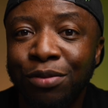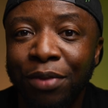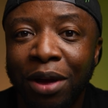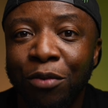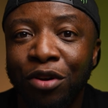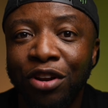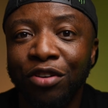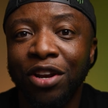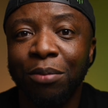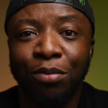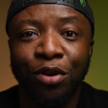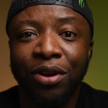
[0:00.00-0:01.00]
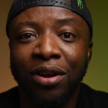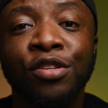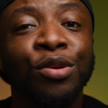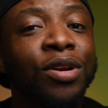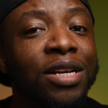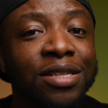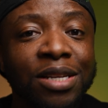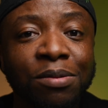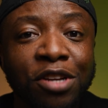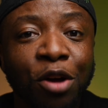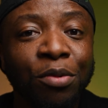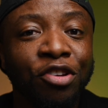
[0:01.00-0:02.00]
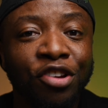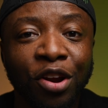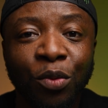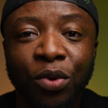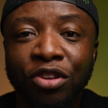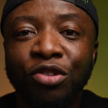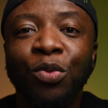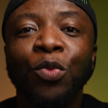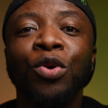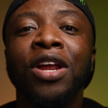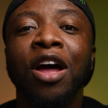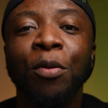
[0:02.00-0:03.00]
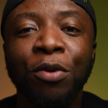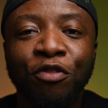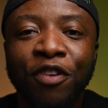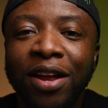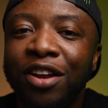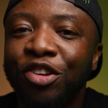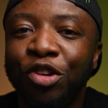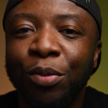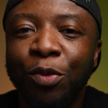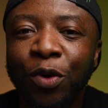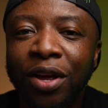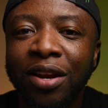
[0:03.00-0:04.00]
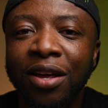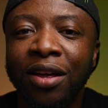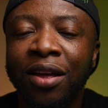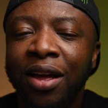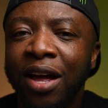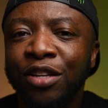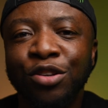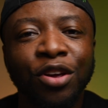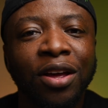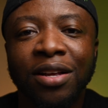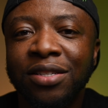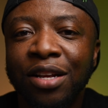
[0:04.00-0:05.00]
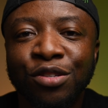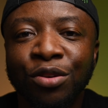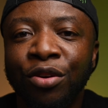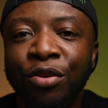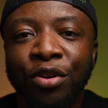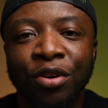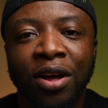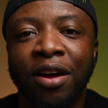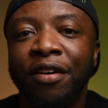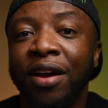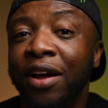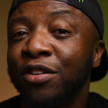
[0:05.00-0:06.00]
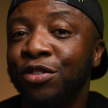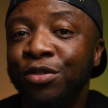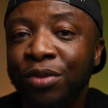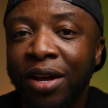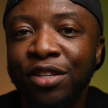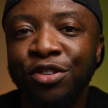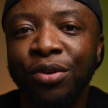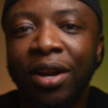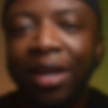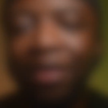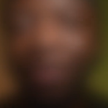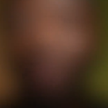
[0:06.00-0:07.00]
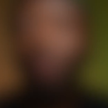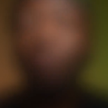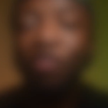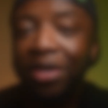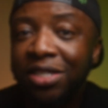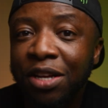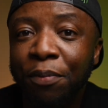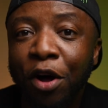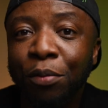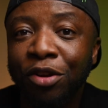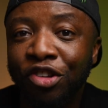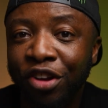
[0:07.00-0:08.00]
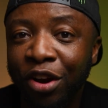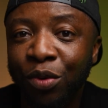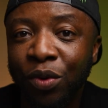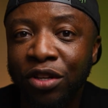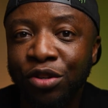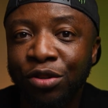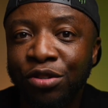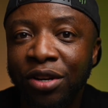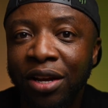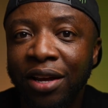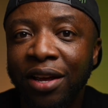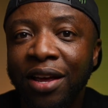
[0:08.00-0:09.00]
to be among the unemployed. So these tips I'll be sharing with you will help you find a job quickly and so you can start to grow your career as soon as you land. The first tip I'll be sharing with you today